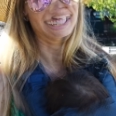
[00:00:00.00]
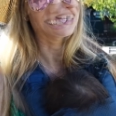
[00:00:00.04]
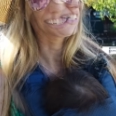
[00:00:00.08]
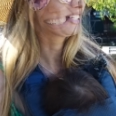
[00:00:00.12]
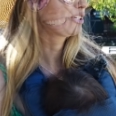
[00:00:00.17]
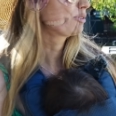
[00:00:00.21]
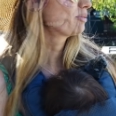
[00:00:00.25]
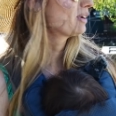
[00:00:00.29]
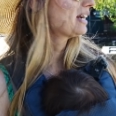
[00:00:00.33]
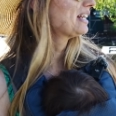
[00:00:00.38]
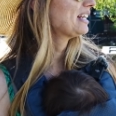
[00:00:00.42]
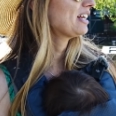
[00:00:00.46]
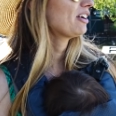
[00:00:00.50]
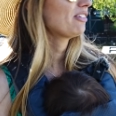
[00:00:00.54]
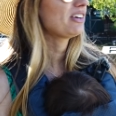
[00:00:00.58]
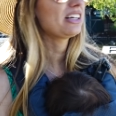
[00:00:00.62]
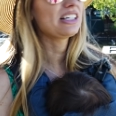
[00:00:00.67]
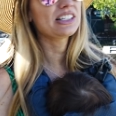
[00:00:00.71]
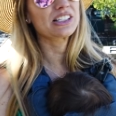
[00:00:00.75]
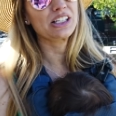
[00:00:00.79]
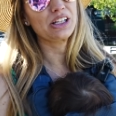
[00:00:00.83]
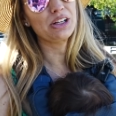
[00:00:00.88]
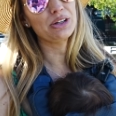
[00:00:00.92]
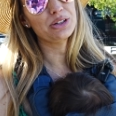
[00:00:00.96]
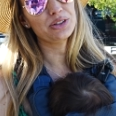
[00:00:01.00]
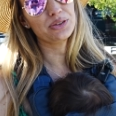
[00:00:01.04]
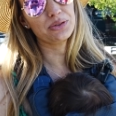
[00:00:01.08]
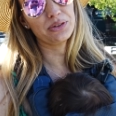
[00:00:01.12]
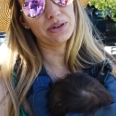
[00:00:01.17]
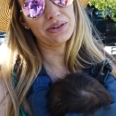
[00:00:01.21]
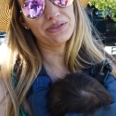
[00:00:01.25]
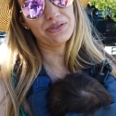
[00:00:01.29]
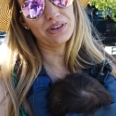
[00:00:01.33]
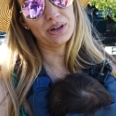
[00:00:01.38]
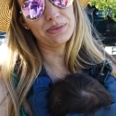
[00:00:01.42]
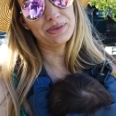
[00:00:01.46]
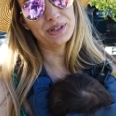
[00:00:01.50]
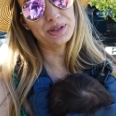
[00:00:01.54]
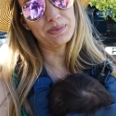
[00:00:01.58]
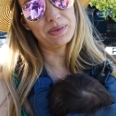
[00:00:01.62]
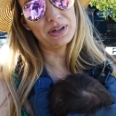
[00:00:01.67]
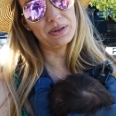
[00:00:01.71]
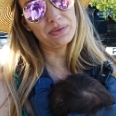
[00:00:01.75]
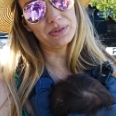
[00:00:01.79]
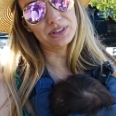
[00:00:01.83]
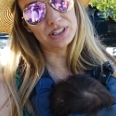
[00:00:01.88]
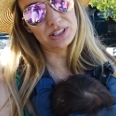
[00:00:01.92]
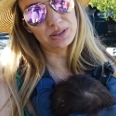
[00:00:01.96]
so right now it is closed for
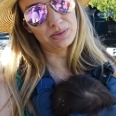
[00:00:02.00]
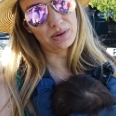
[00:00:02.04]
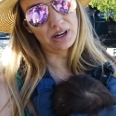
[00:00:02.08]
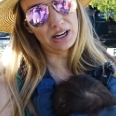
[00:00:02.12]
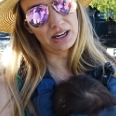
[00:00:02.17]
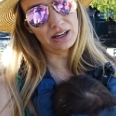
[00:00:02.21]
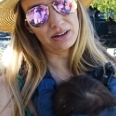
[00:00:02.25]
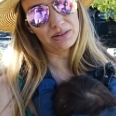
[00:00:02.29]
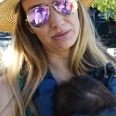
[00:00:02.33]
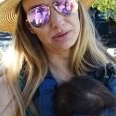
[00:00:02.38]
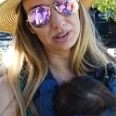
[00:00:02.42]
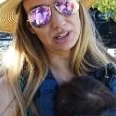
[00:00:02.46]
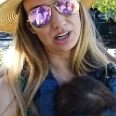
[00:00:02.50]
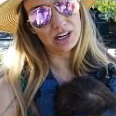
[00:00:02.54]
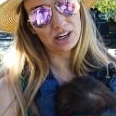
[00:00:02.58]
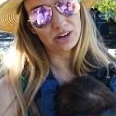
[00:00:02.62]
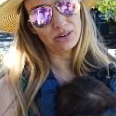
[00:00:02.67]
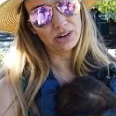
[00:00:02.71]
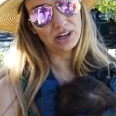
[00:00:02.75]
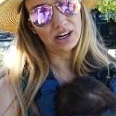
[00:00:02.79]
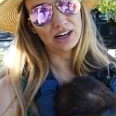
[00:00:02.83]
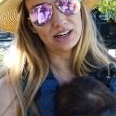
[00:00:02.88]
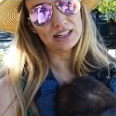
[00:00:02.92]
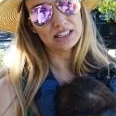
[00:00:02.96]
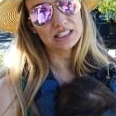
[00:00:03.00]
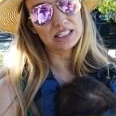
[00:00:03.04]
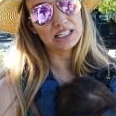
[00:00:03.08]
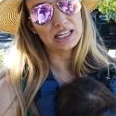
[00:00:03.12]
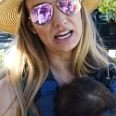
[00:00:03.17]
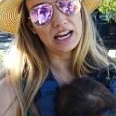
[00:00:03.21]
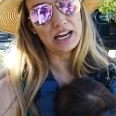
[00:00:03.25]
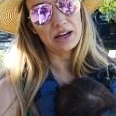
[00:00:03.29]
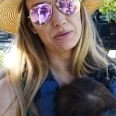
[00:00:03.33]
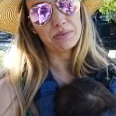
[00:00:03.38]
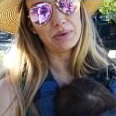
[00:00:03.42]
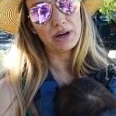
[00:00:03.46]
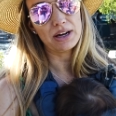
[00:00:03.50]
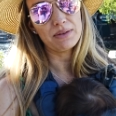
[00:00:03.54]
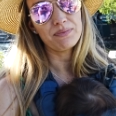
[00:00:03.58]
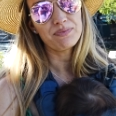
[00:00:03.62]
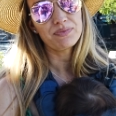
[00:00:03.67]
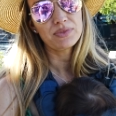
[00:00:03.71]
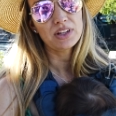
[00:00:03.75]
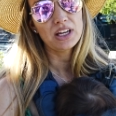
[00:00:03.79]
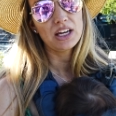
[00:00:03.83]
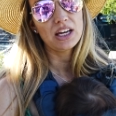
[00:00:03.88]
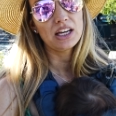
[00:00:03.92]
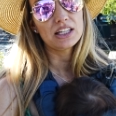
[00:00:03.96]
refurbishment, which is why we're not going on it today, but
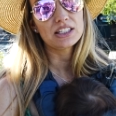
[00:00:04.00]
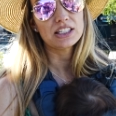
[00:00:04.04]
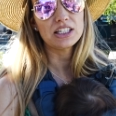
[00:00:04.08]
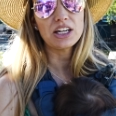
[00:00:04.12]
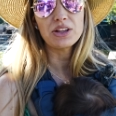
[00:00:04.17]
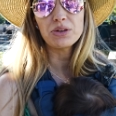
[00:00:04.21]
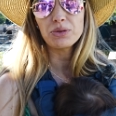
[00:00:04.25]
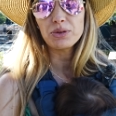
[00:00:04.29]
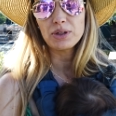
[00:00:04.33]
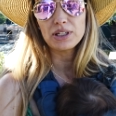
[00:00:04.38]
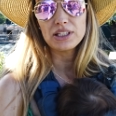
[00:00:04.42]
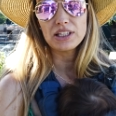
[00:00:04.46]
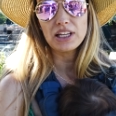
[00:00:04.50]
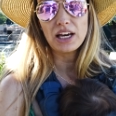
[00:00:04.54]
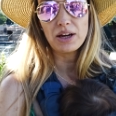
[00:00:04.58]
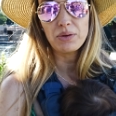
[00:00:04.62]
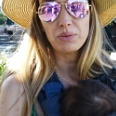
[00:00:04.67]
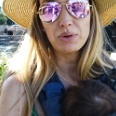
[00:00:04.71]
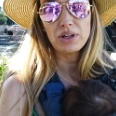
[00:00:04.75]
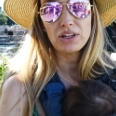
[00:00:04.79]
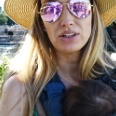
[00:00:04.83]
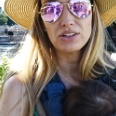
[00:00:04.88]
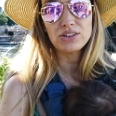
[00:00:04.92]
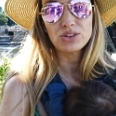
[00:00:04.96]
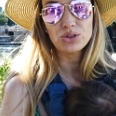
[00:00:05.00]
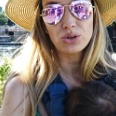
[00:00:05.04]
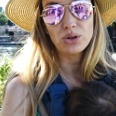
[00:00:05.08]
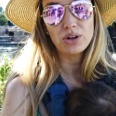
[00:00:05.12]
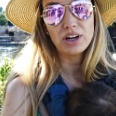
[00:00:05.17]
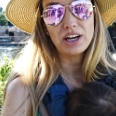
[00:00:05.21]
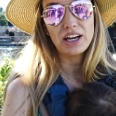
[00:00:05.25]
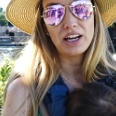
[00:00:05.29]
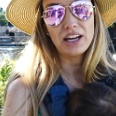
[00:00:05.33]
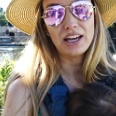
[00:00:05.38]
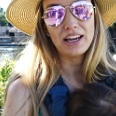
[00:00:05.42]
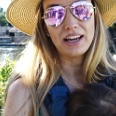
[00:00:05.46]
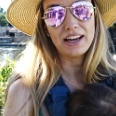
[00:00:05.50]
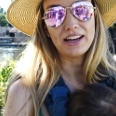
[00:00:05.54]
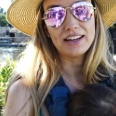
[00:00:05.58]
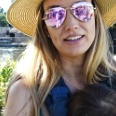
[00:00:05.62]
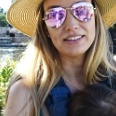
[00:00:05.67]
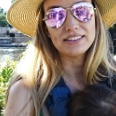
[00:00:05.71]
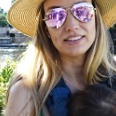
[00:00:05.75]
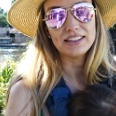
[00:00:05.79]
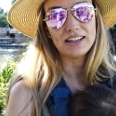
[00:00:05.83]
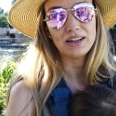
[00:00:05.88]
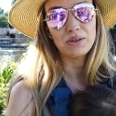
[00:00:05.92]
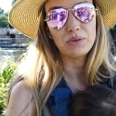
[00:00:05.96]
it's another one that we enjoy
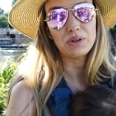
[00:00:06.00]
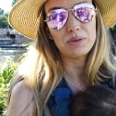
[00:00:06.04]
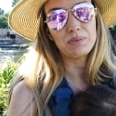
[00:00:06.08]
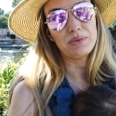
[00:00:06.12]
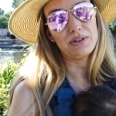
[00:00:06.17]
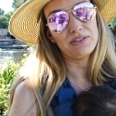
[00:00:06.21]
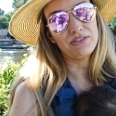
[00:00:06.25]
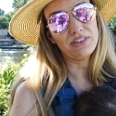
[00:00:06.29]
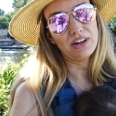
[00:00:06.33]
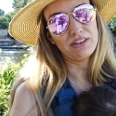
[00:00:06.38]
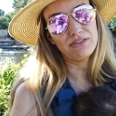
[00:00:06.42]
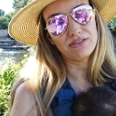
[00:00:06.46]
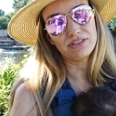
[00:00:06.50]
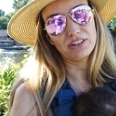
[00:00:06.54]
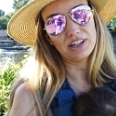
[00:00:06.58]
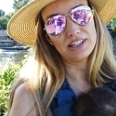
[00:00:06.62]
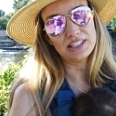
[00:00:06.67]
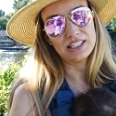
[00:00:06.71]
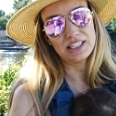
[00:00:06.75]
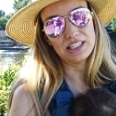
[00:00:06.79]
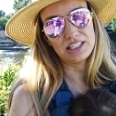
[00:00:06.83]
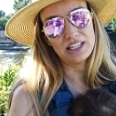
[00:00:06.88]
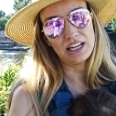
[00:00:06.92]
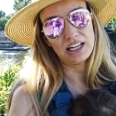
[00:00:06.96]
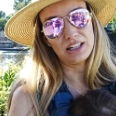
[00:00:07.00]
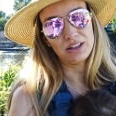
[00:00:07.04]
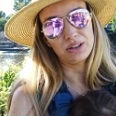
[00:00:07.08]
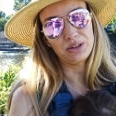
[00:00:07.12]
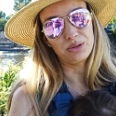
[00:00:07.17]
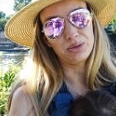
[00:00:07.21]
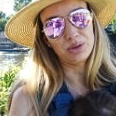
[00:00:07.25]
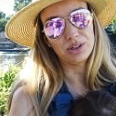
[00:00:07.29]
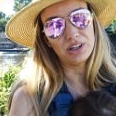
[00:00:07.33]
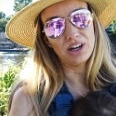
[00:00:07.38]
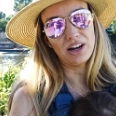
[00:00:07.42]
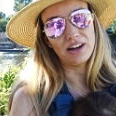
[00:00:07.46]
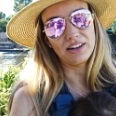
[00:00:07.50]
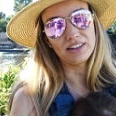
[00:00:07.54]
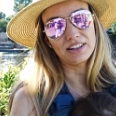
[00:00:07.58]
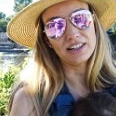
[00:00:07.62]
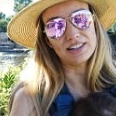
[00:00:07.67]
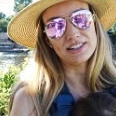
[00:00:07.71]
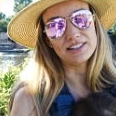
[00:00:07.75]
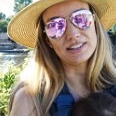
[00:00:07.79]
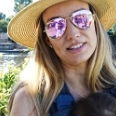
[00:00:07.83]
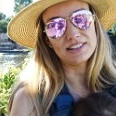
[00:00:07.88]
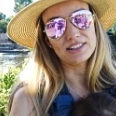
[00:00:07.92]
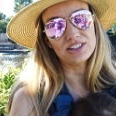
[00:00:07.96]
and uh, would be fun for us to take little one on
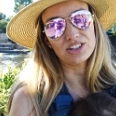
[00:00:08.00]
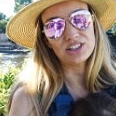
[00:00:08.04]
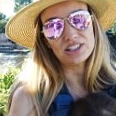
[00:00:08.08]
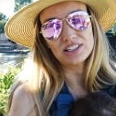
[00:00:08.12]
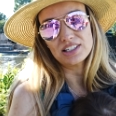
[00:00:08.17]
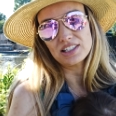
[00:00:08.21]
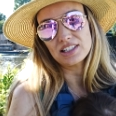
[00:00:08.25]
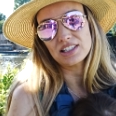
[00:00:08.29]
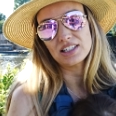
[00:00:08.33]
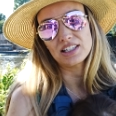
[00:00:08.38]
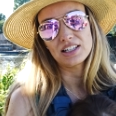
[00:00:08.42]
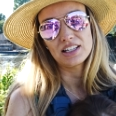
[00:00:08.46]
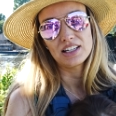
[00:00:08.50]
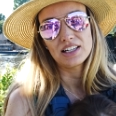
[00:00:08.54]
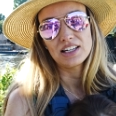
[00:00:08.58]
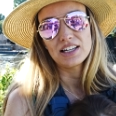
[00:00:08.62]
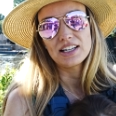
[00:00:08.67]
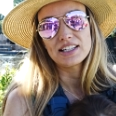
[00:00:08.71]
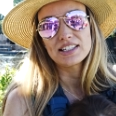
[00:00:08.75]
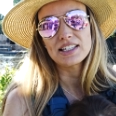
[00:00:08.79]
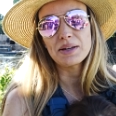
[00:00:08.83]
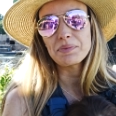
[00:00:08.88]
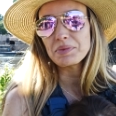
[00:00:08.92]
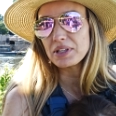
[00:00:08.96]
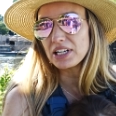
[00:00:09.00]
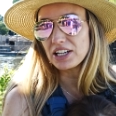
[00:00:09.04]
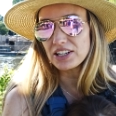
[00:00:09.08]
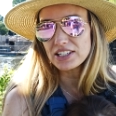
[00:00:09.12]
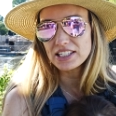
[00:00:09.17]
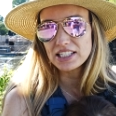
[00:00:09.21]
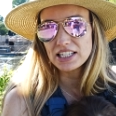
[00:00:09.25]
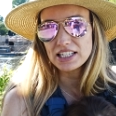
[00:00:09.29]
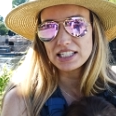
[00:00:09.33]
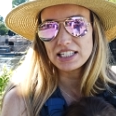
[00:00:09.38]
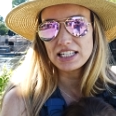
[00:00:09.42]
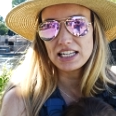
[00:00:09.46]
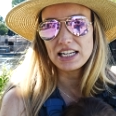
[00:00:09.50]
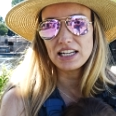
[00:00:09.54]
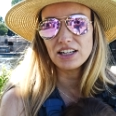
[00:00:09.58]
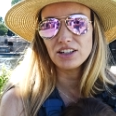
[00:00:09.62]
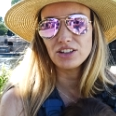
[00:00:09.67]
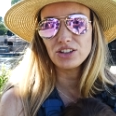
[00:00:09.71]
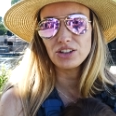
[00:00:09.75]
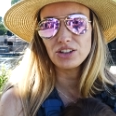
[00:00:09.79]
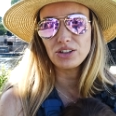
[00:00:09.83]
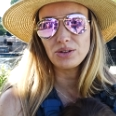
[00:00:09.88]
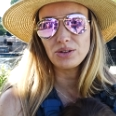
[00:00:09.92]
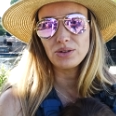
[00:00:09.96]
because it's just something else to see
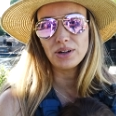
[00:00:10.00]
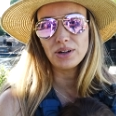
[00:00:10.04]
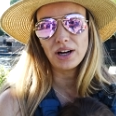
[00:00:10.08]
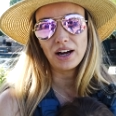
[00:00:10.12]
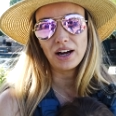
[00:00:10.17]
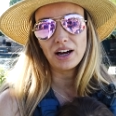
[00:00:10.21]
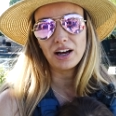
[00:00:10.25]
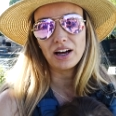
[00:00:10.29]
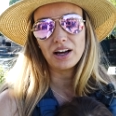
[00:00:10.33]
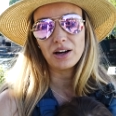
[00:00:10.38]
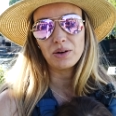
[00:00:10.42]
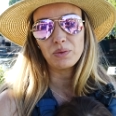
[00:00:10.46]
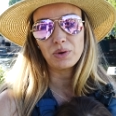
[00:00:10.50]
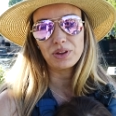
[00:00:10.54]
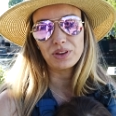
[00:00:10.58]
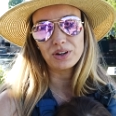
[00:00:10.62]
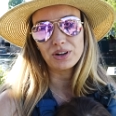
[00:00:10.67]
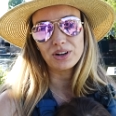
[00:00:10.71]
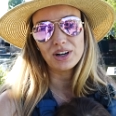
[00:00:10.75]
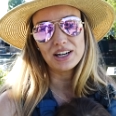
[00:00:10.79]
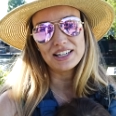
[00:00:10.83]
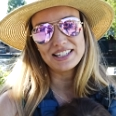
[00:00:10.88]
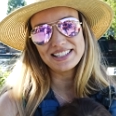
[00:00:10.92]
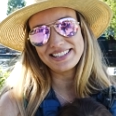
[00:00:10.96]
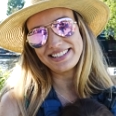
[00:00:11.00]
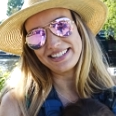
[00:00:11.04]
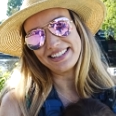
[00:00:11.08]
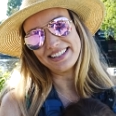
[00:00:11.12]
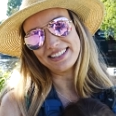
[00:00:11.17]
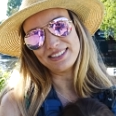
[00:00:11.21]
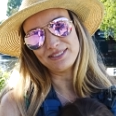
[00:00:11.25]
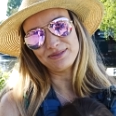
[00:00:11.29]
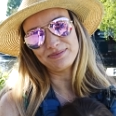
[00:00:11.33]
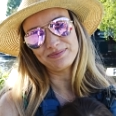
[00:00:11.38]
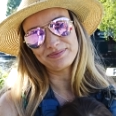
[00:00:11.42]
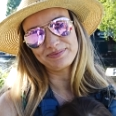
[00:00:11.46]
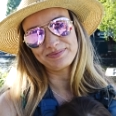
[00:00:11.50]
and do uh, with her at Disneyland. Right.